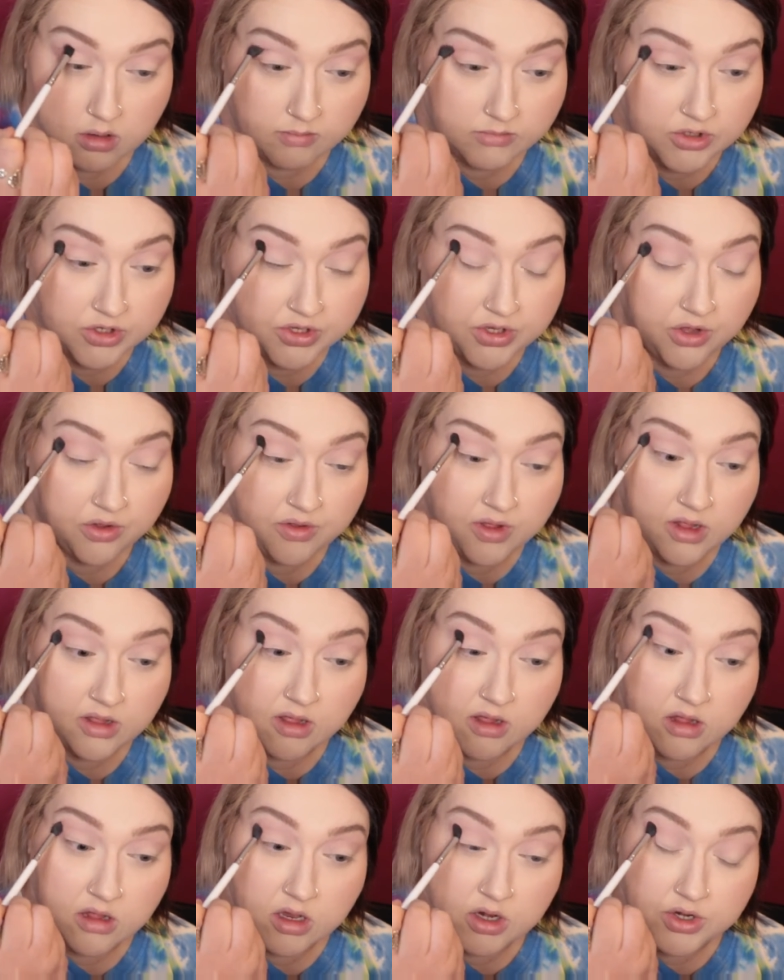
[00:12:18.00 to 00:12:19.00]
I'm just using
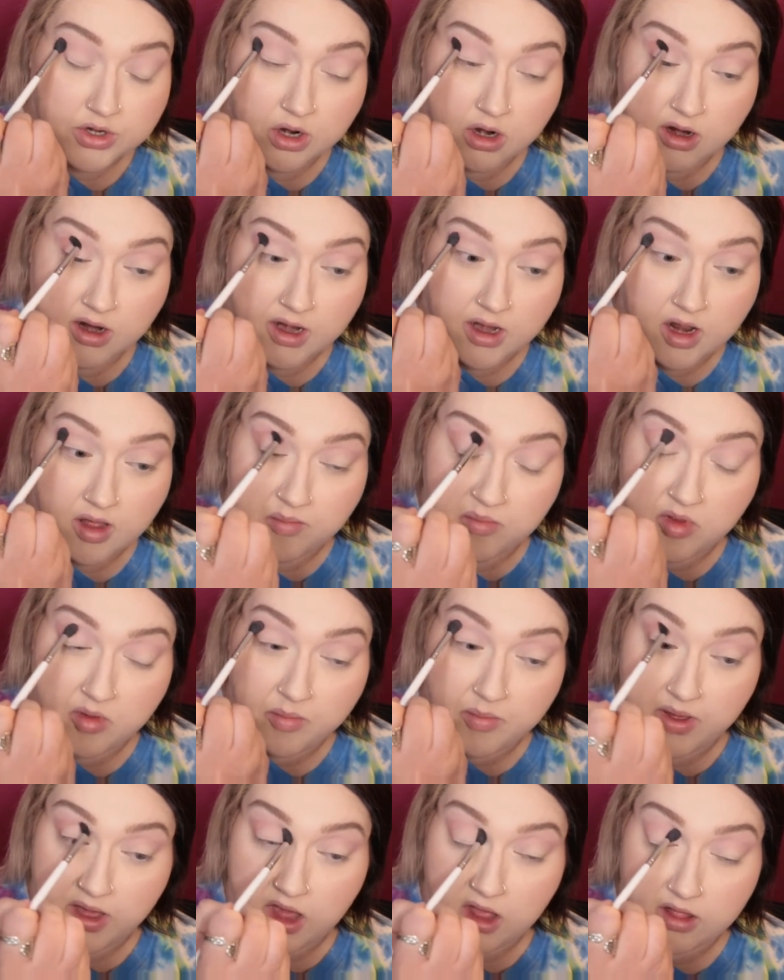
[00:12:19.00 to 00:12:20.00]
this to darken up
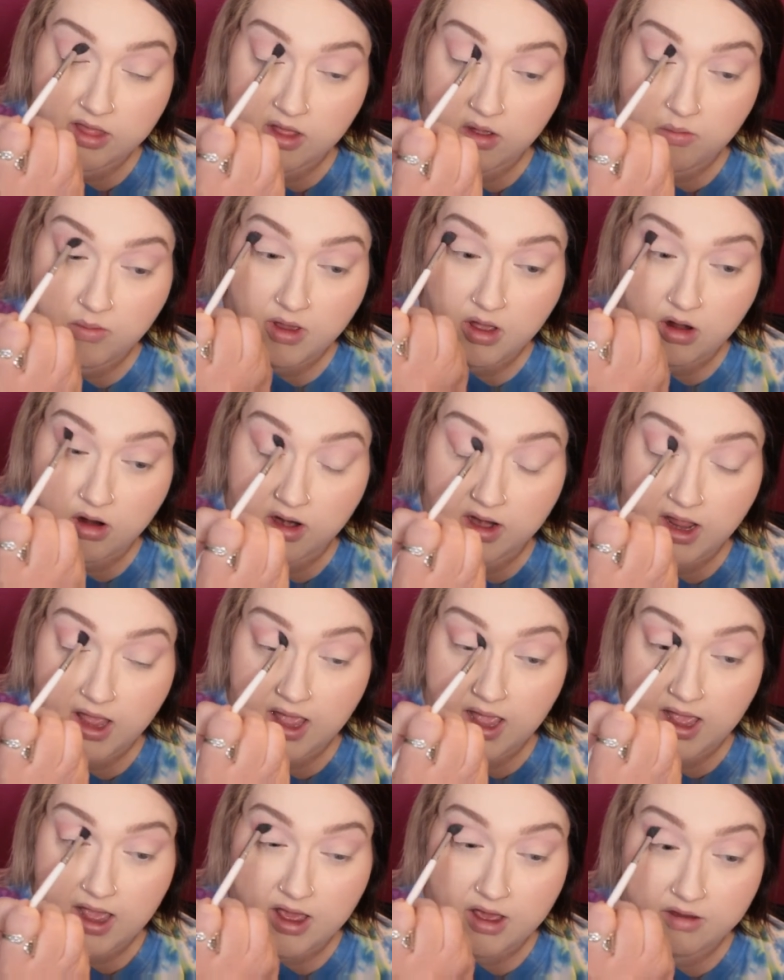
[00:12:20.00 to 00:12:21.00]
the pink that we already
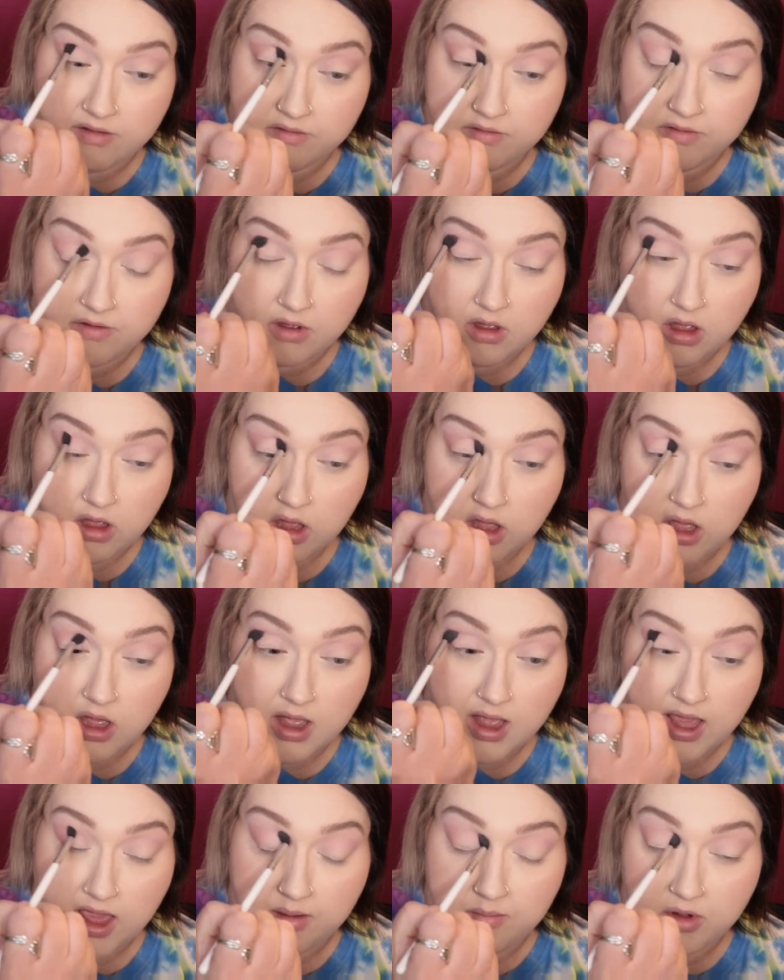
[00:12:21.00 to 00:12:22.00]
have.
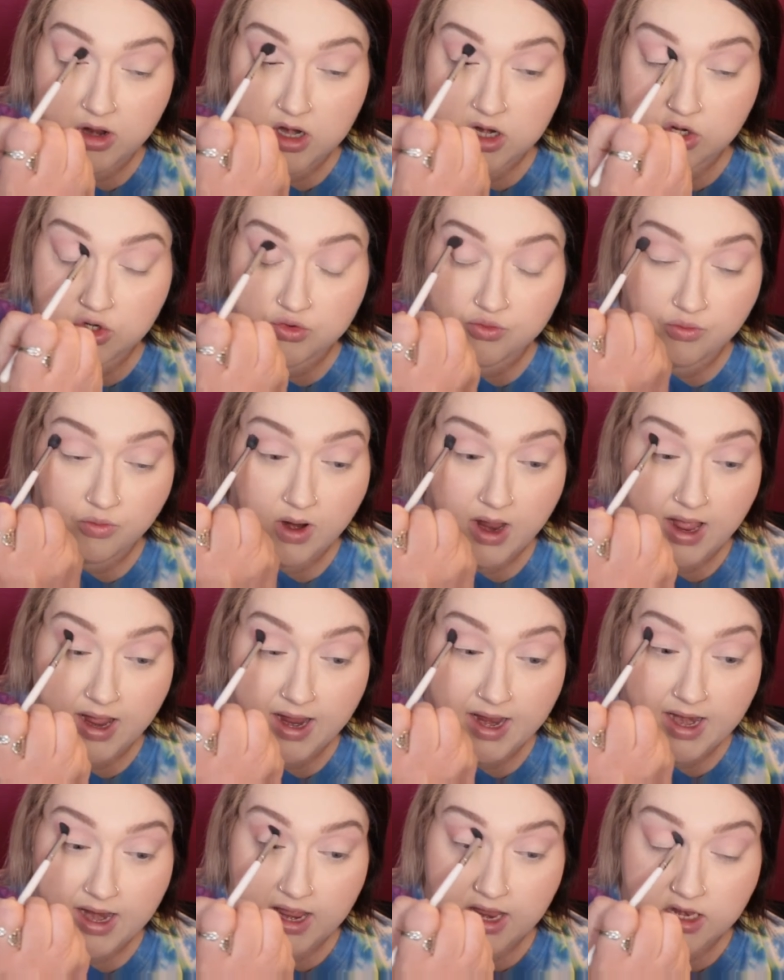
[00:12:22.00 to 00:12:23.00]
I am going to
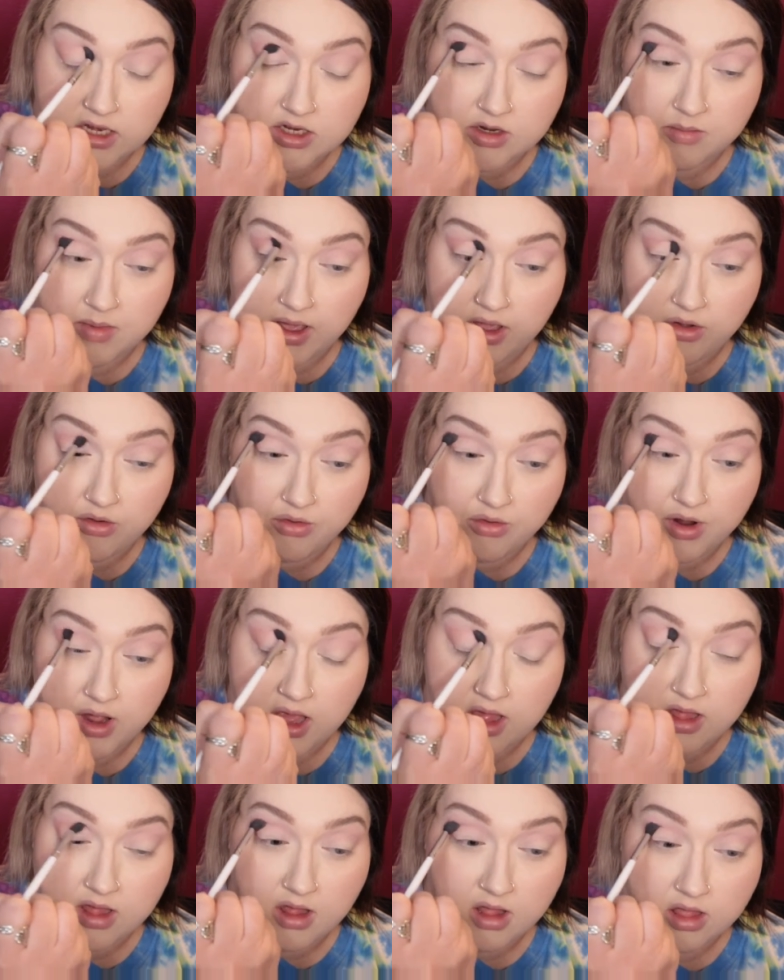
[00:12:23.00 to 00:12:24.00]
drag it into my
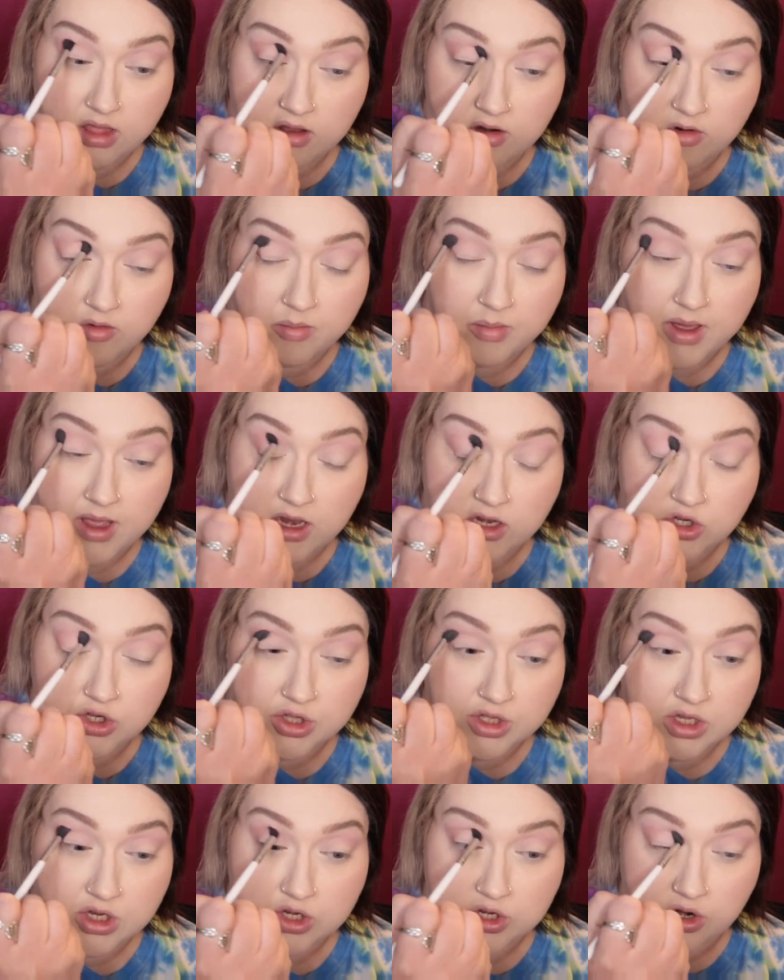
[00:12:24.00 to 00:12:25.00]
crease a little bit
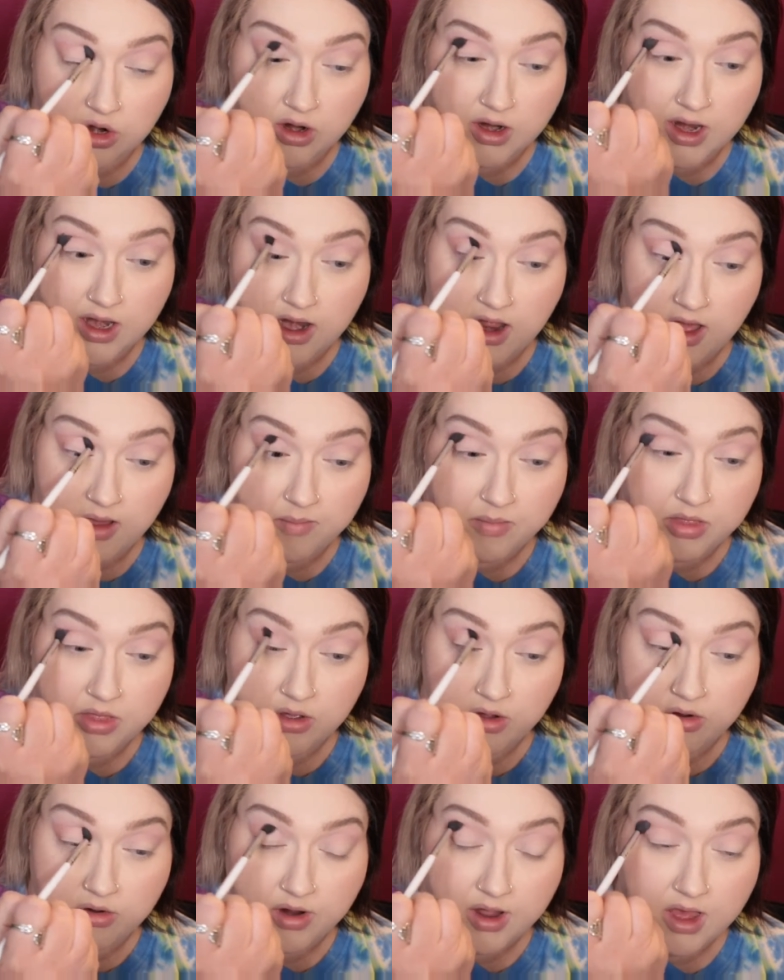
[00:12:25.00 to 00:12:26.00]
just to darken up
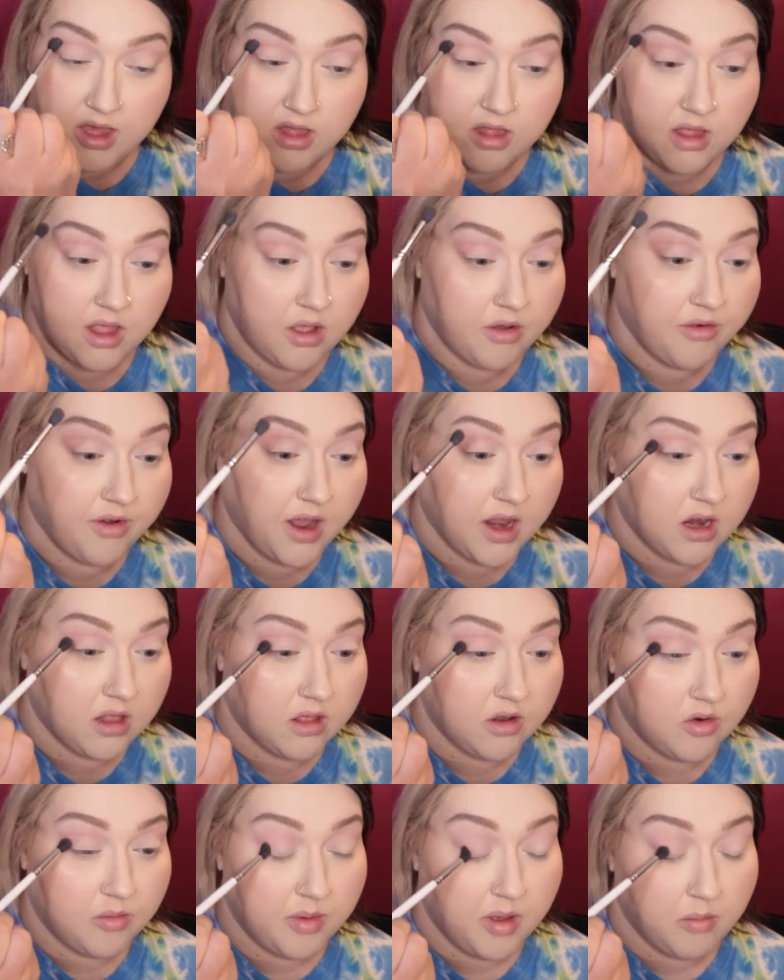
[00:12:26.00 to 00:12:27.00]
the crease and create
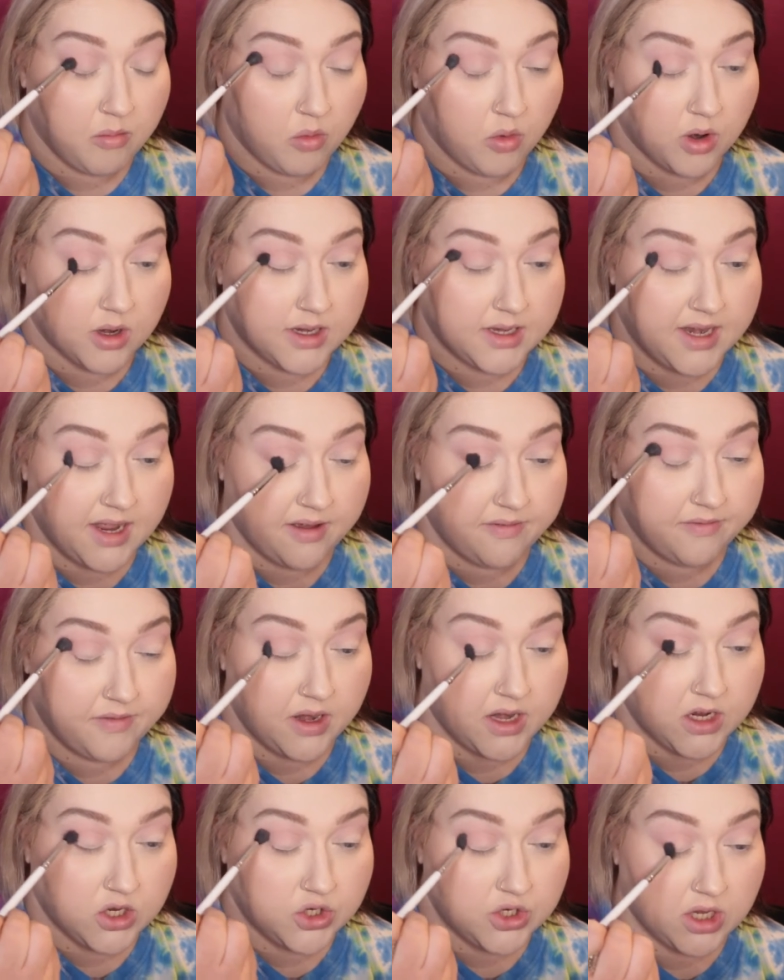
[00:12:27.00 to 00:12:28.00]
a little bit more
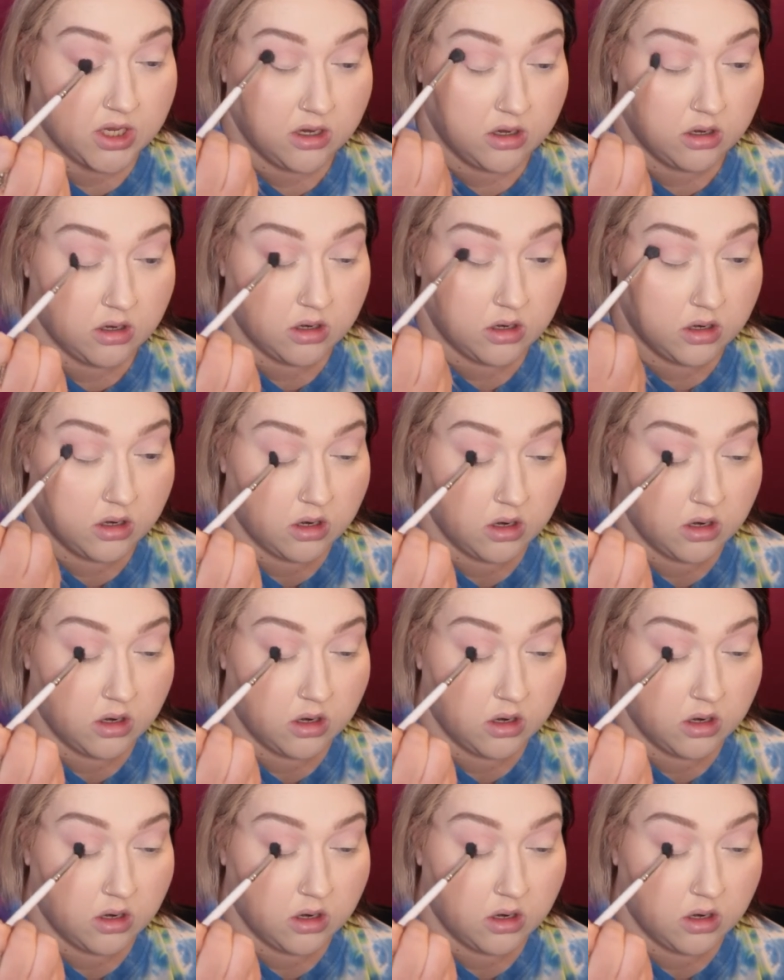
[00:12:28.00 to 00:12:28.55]
definition.